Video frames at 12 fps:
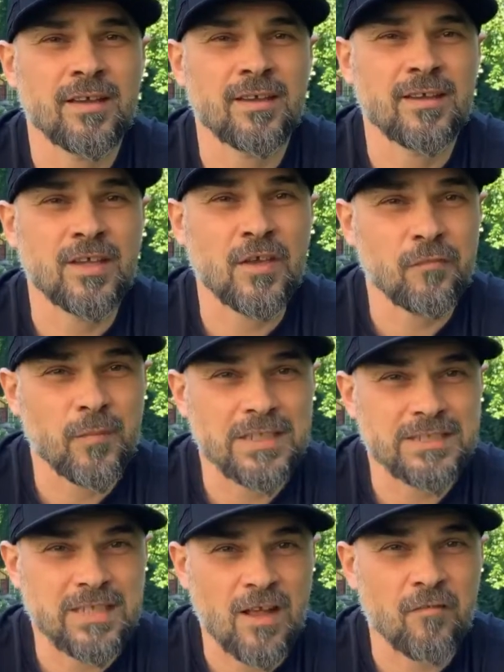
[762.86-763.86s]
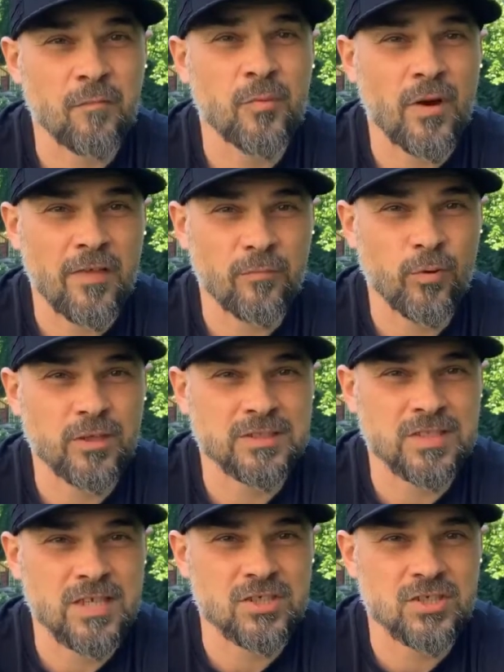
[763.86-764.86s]
give myself breath work
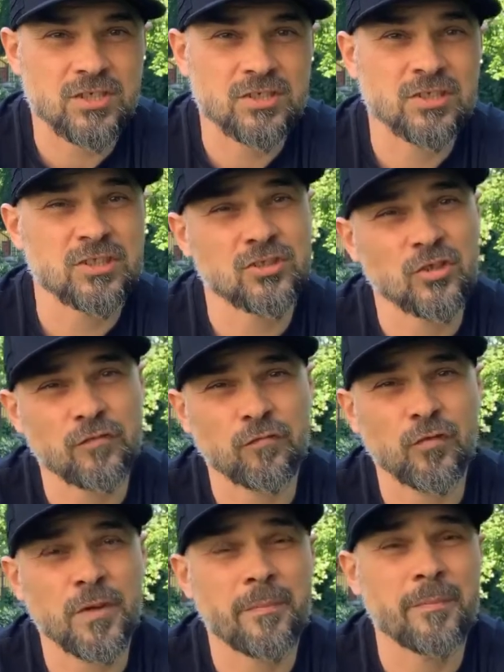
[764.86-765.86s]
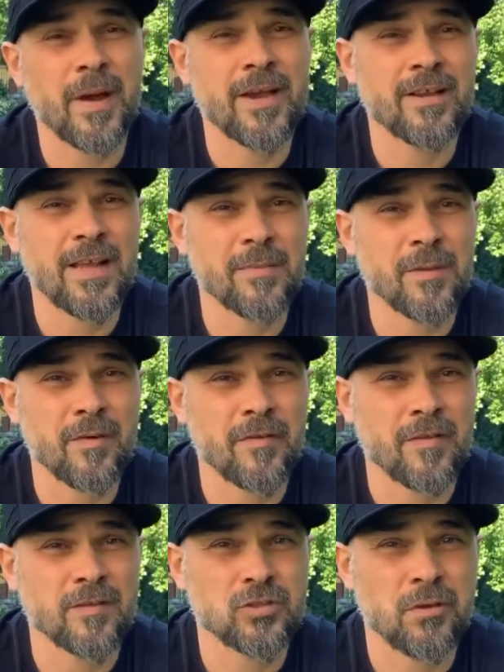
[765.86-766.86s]
sessions. It's not fully biodynamic
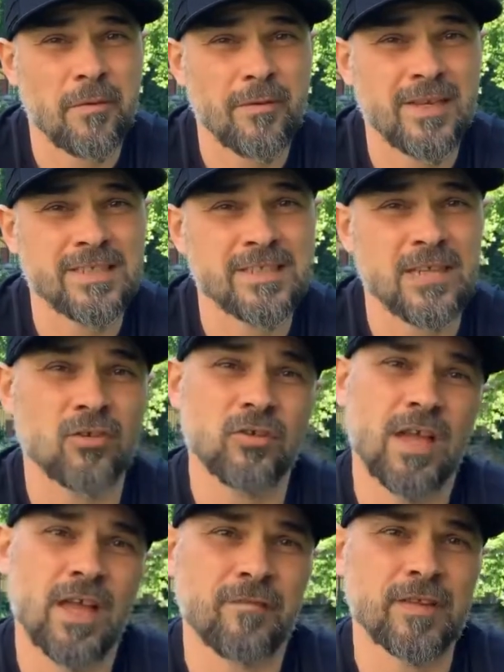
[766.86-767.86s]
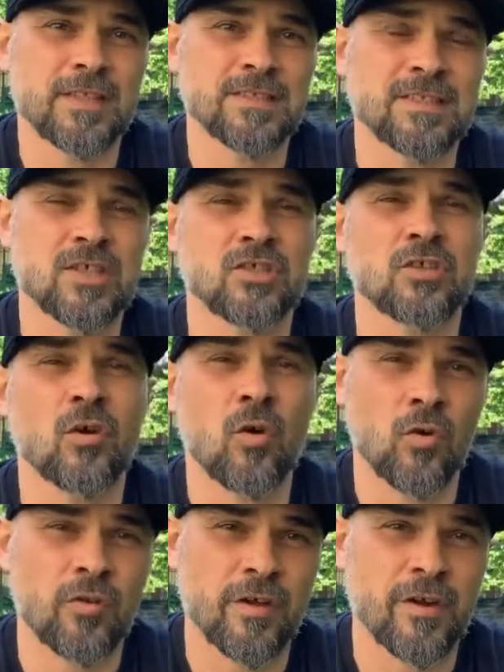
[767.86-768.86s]
breath and trauma release. I don't have a session
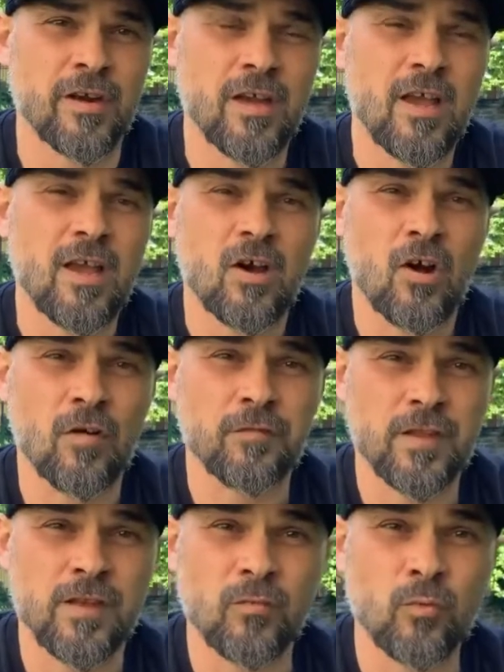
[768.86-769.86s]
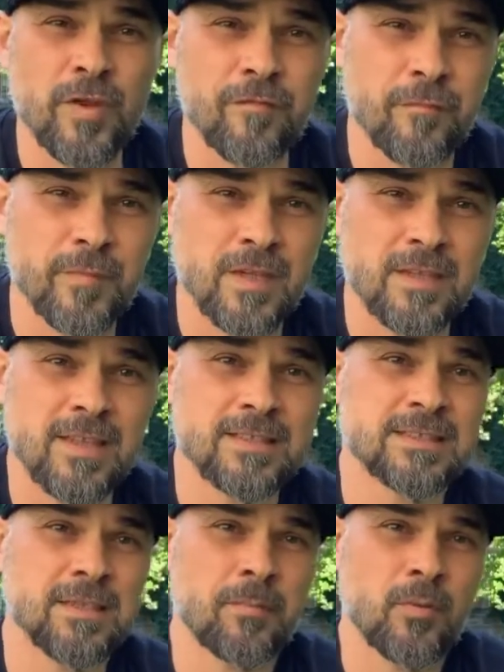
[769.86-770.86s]
holder often with me that
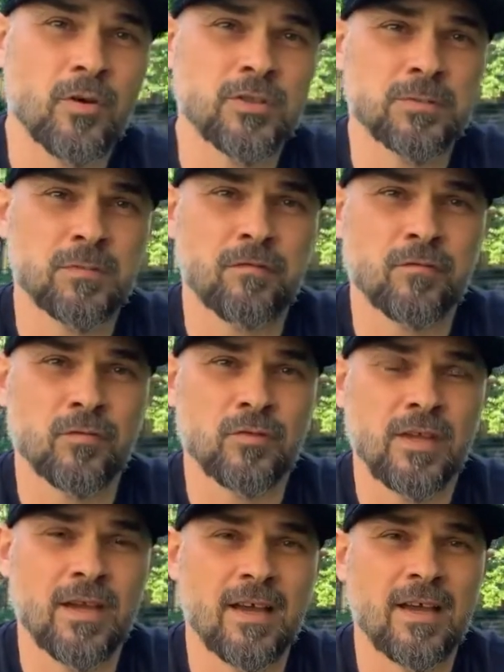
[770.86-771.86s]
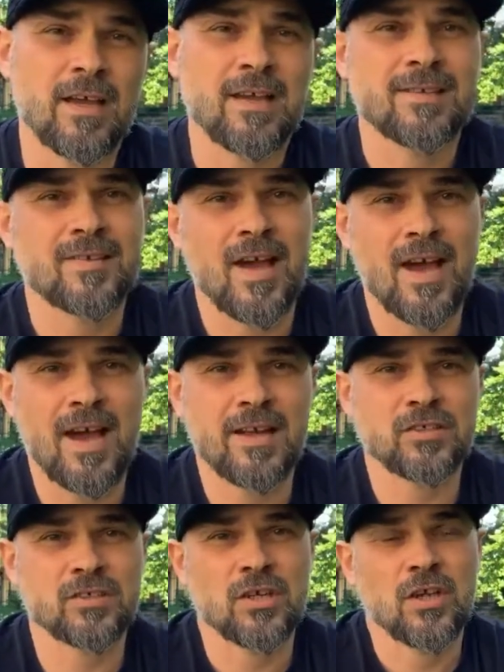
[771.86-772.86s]
supports me through the
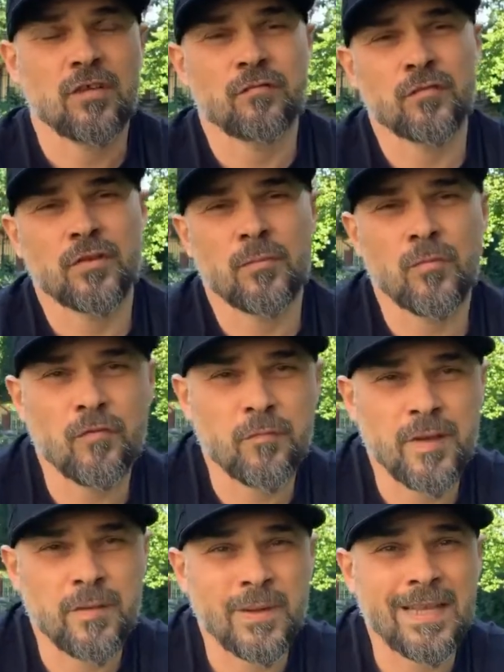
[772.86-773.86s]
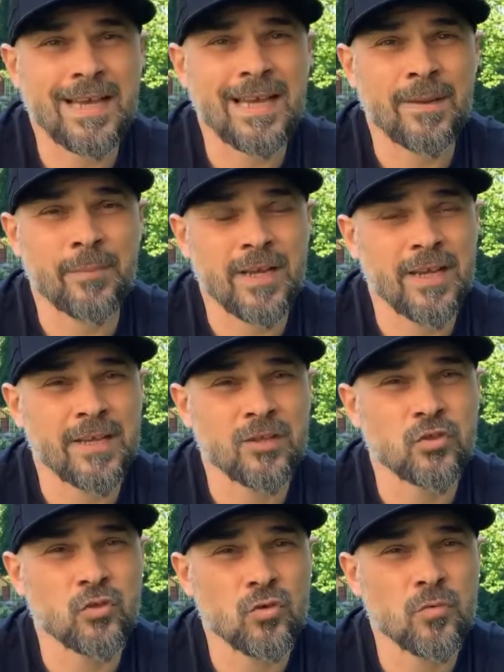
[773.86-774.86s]
touch, through the movement, but I
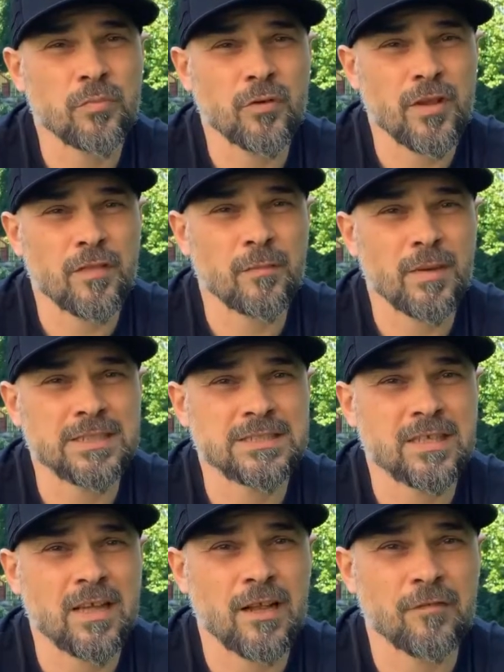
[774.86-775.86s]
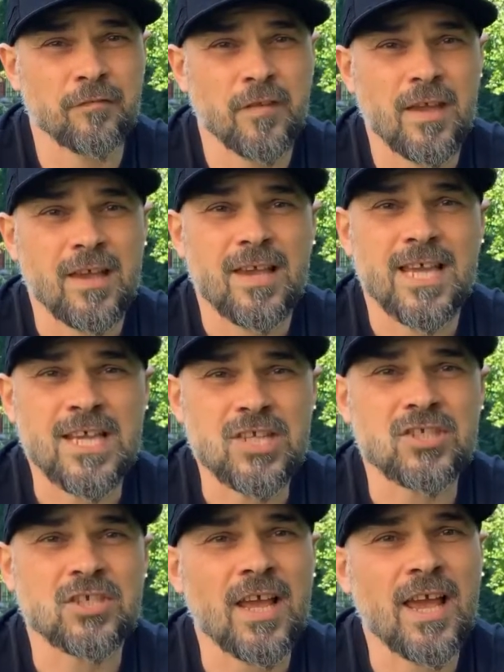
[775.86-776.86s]
do breathe myself
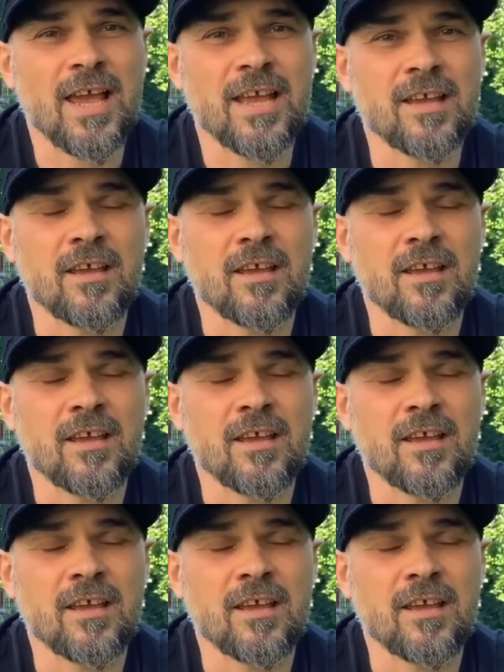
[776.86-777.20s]
each day